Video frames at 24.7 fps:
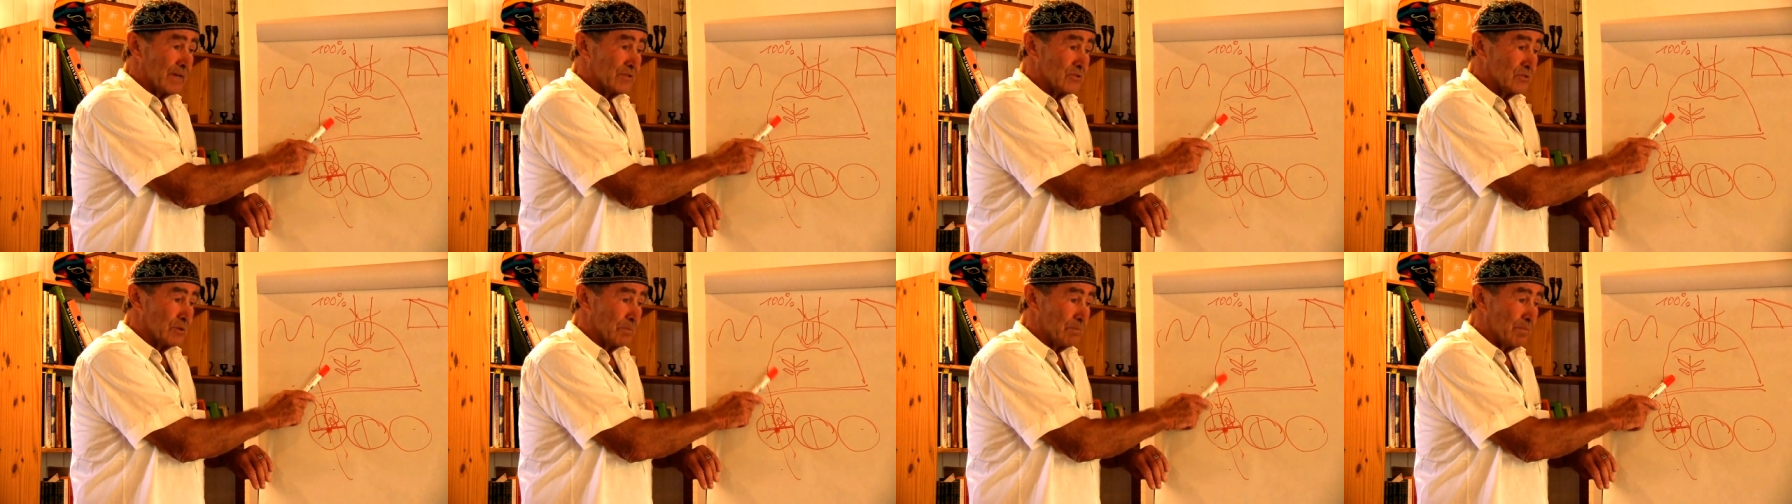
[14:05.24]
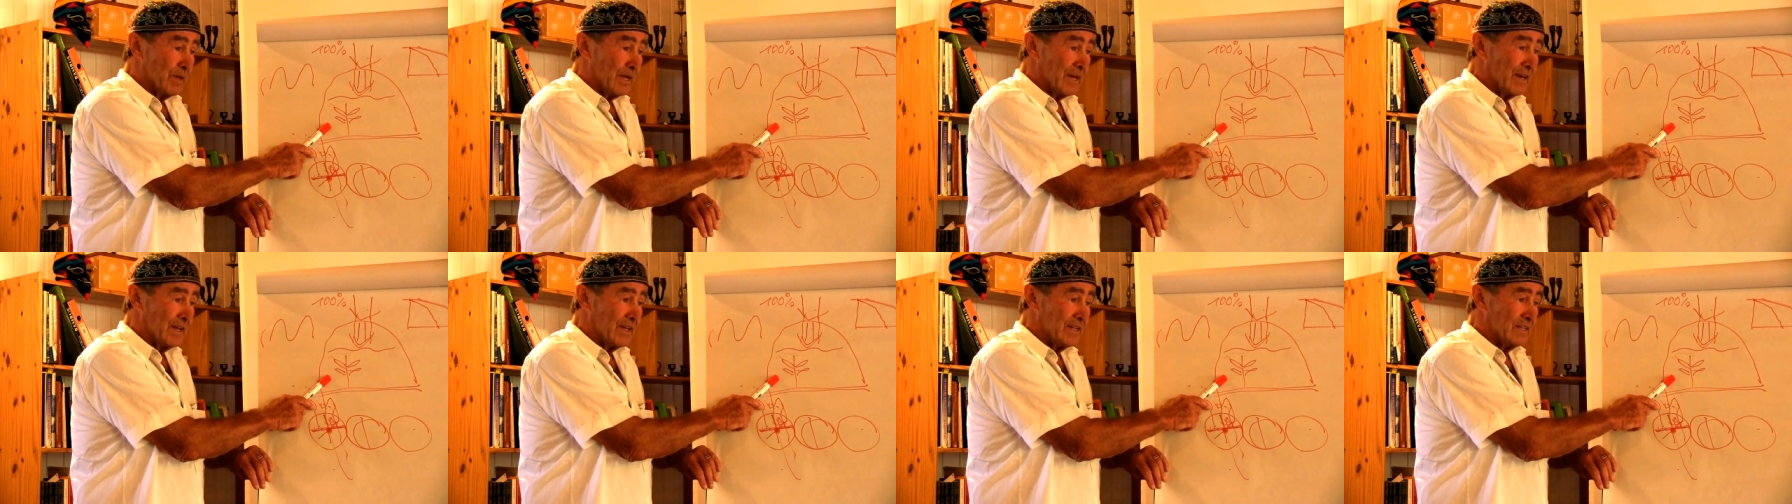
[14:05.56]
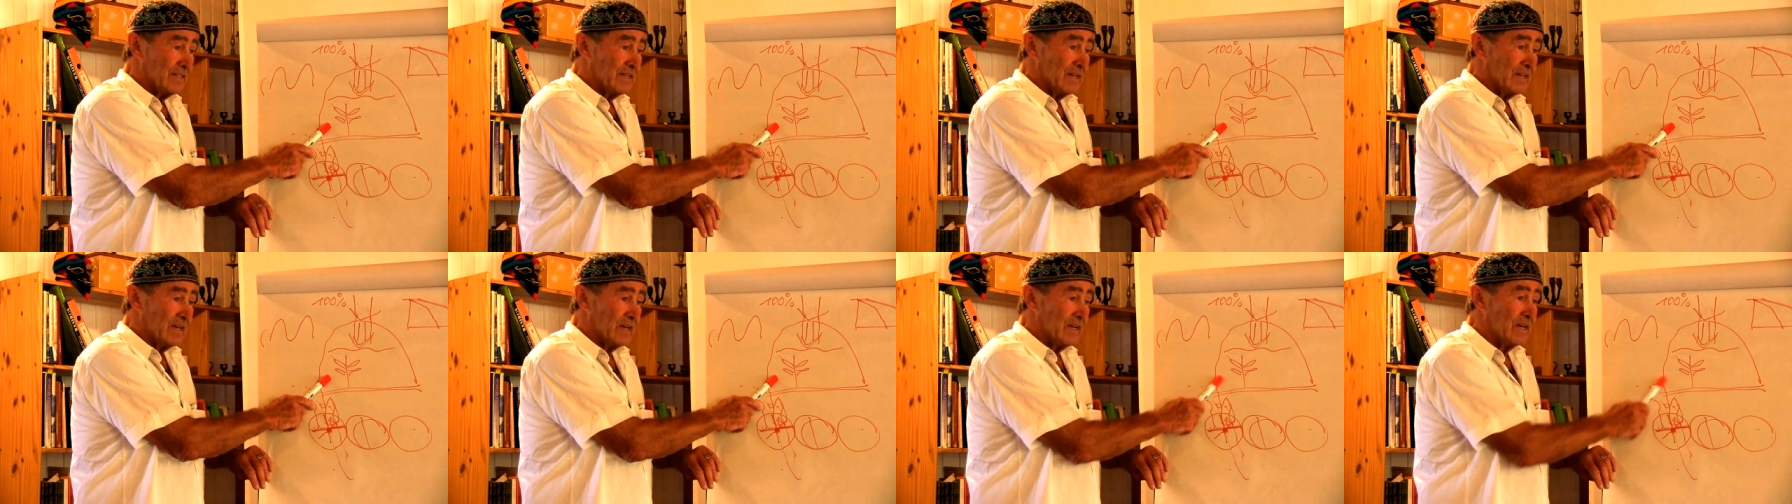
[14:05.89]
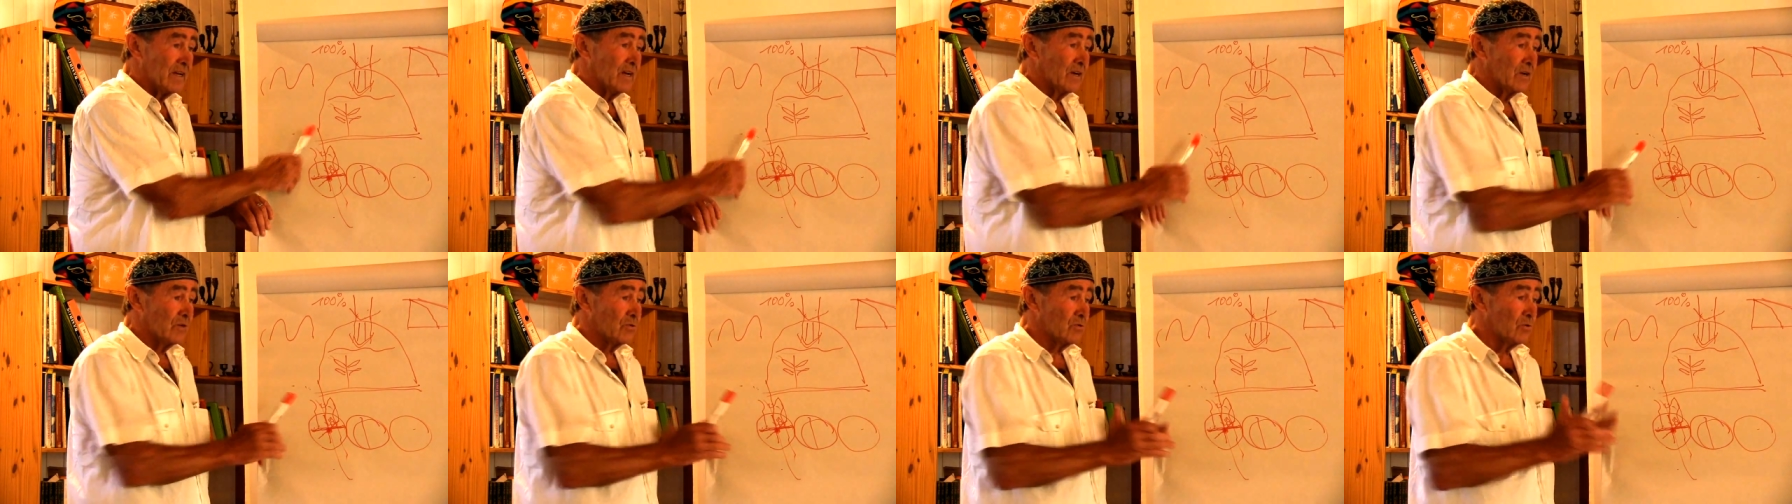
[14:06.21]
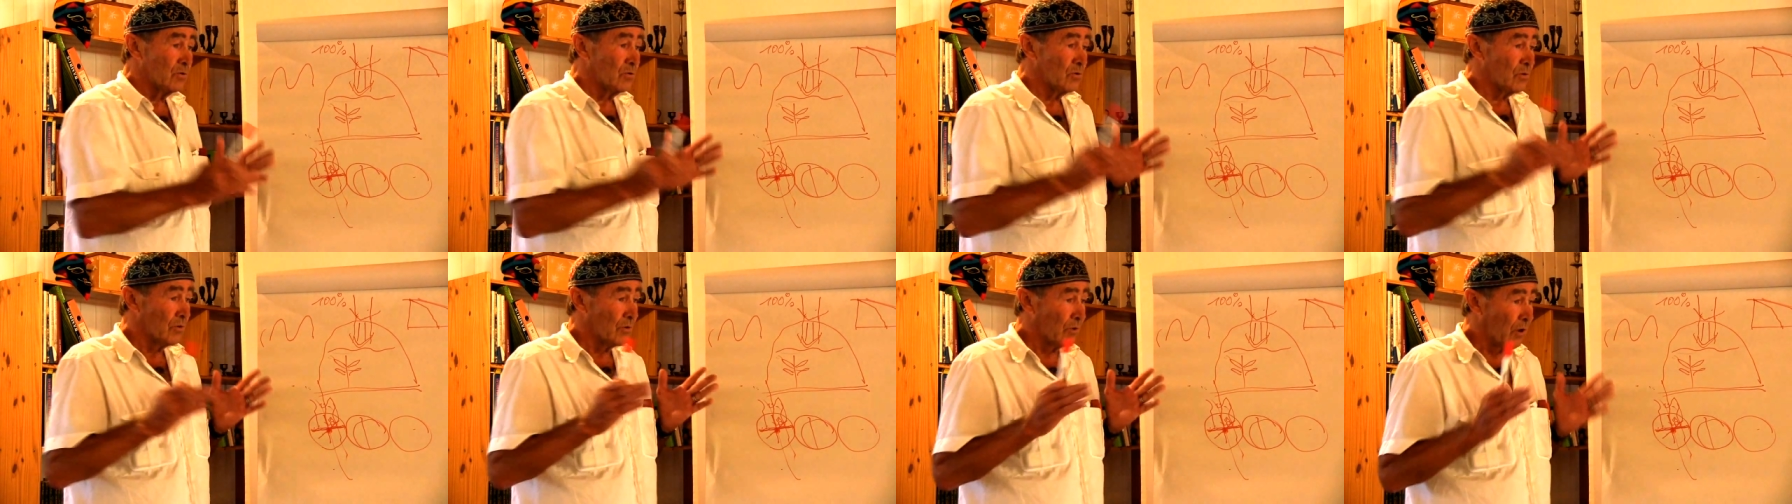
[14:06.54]
possibility
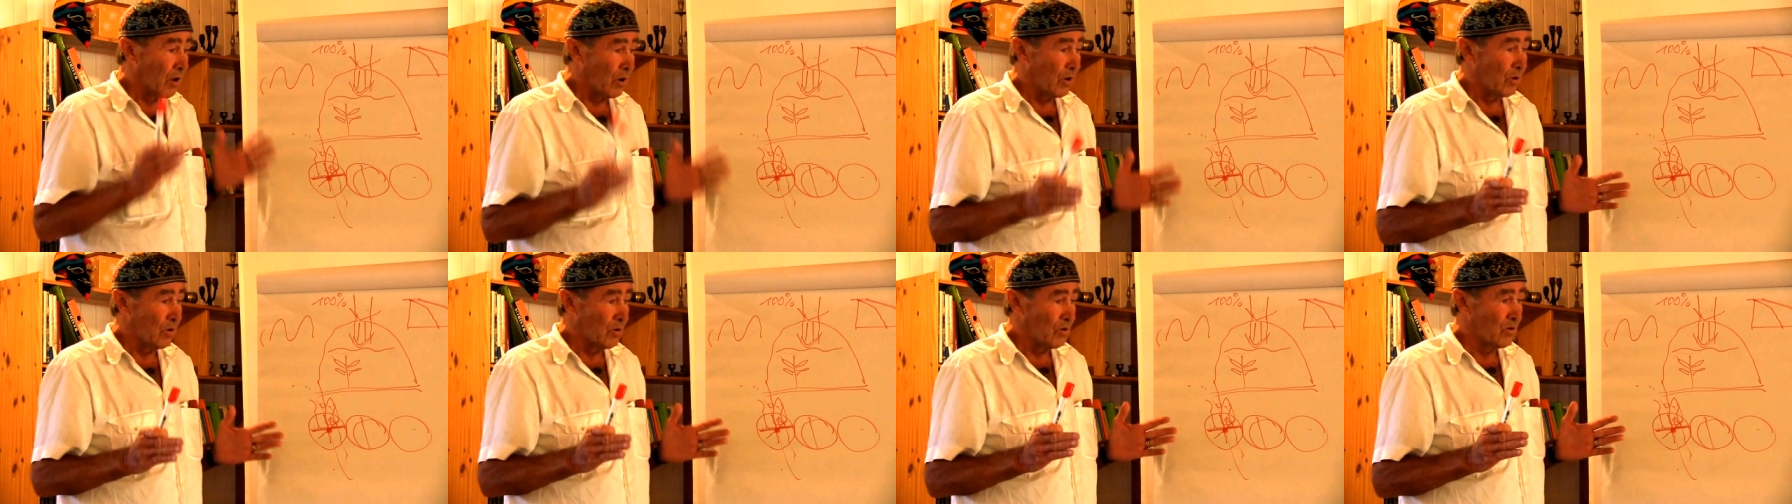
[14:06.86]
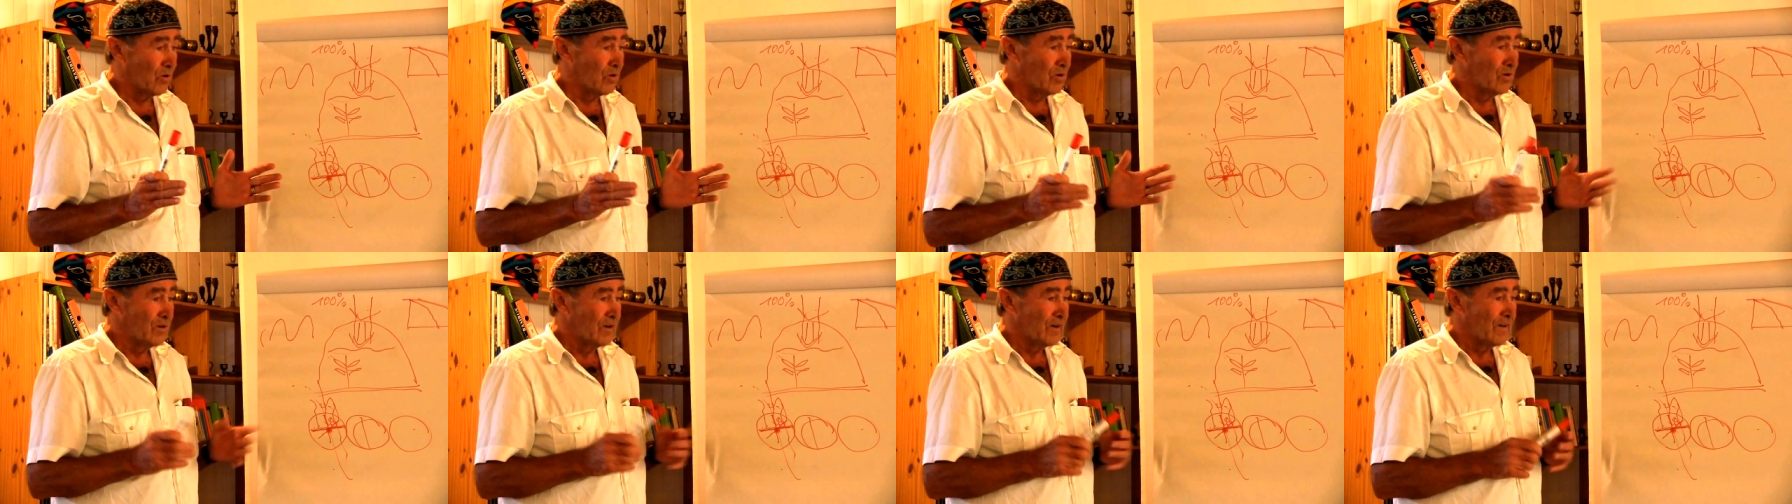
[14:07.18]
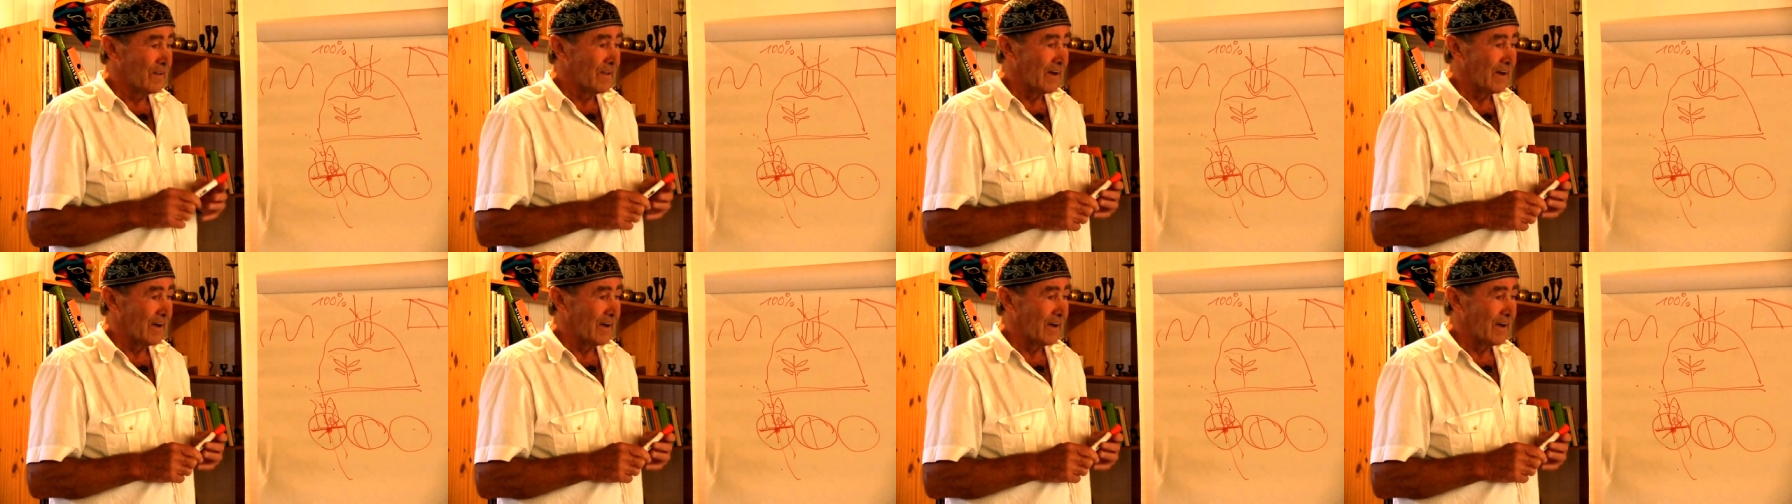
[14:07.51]
to grow